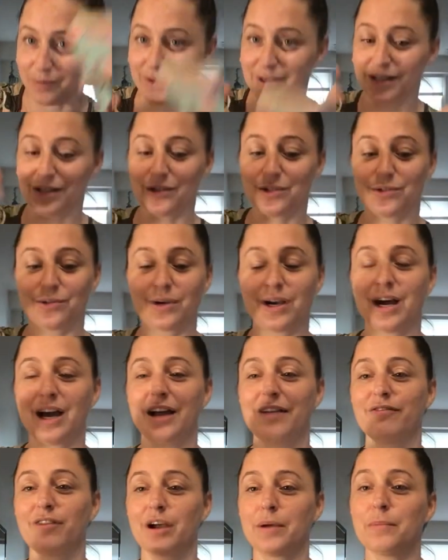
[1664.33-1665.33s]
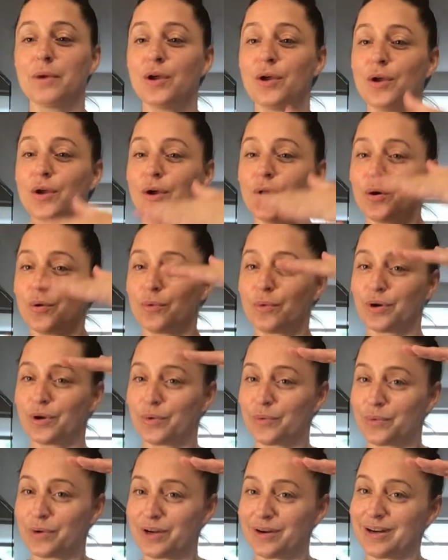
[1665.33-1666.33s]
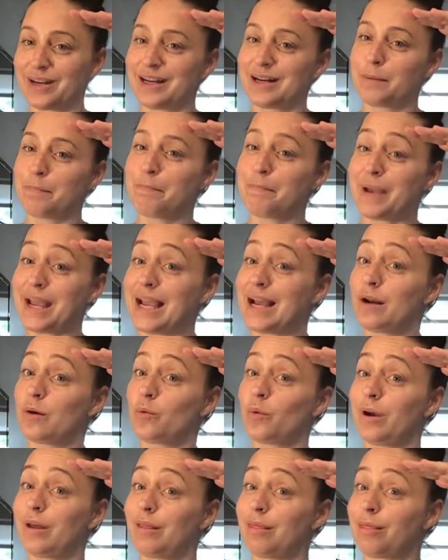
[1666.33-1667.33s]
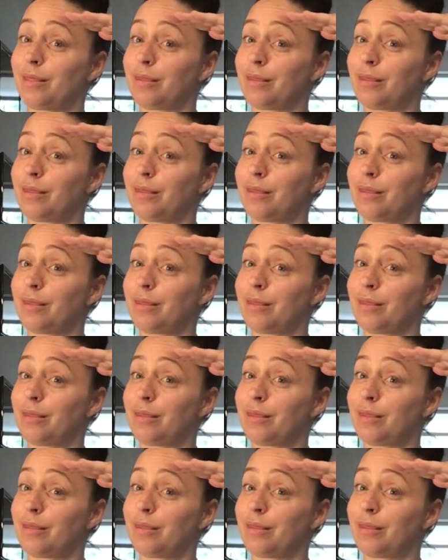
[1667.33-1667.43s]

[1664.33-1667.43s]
into a high vibe. We're in a bandwidth.